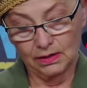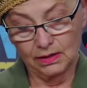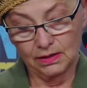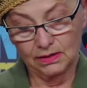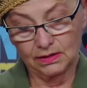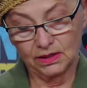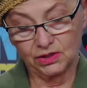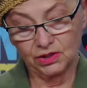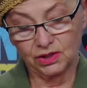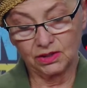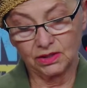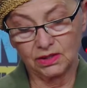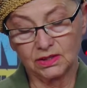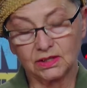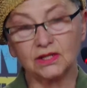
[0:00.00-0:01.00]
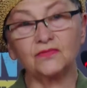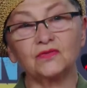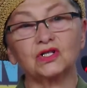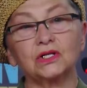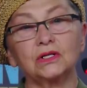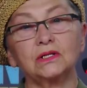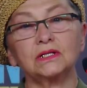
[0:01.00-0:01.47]
in my family to
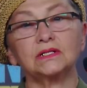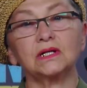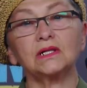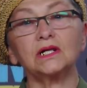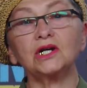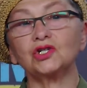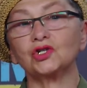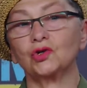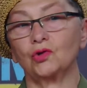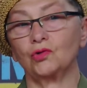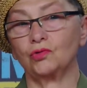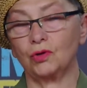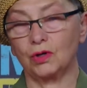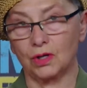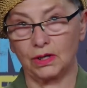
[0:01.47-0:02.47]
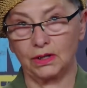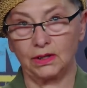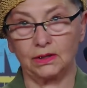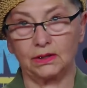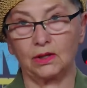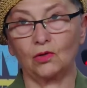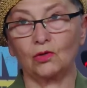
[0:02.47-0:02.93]
do with Ukrainian
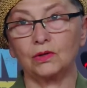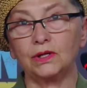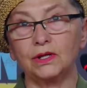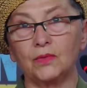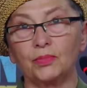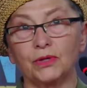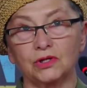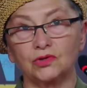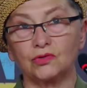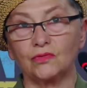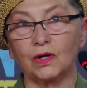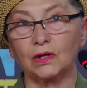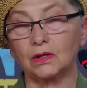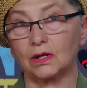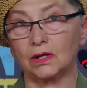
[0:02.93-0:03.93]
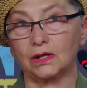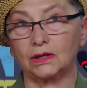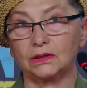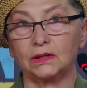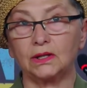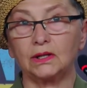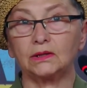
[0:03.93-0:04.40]
culture and Ukrainian language.
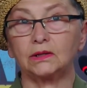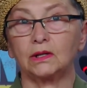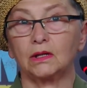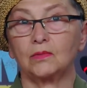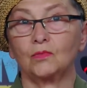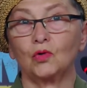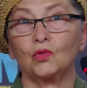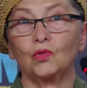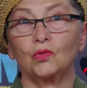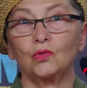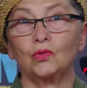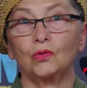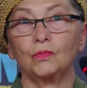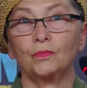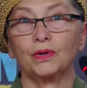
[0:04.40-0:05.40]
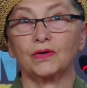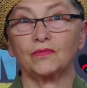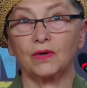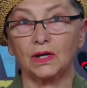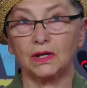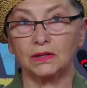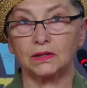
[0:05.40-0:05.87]
During the times of independent
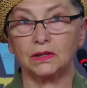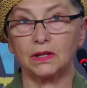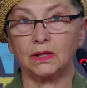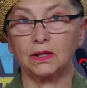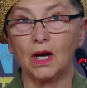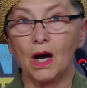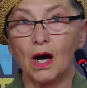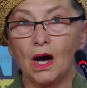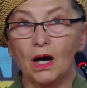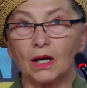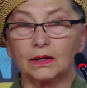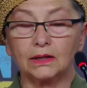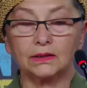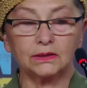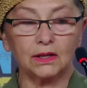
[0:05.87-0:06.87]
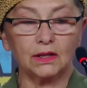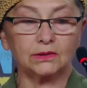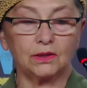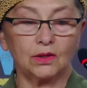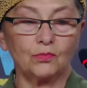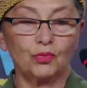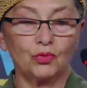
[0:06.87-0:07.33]
Ukraine, when I was
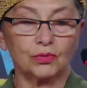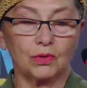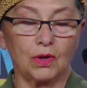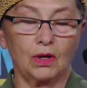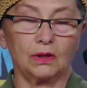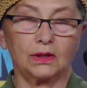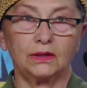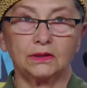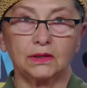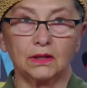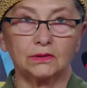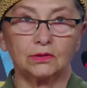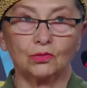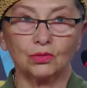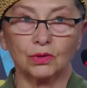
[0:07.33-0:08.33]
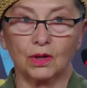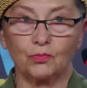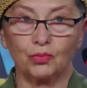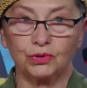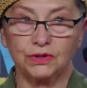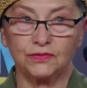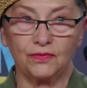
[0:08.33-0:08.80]
working as an architect in
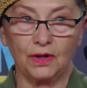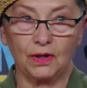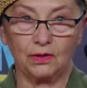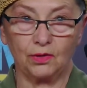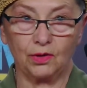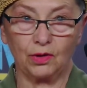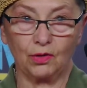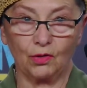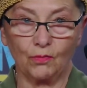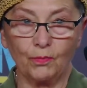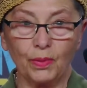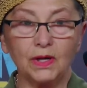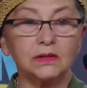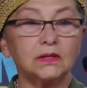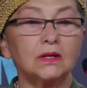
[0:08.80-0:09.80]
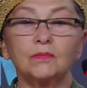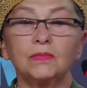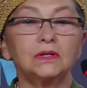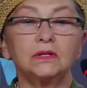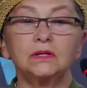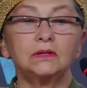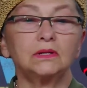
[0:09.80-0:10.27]
private
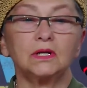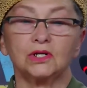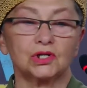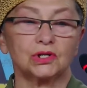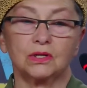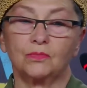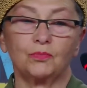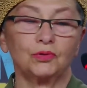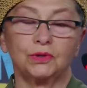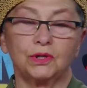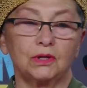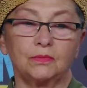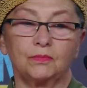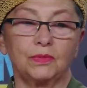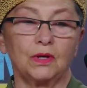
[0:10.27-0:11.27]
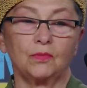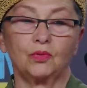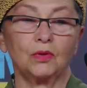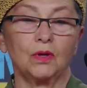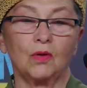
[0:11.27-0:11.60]
architecture building company,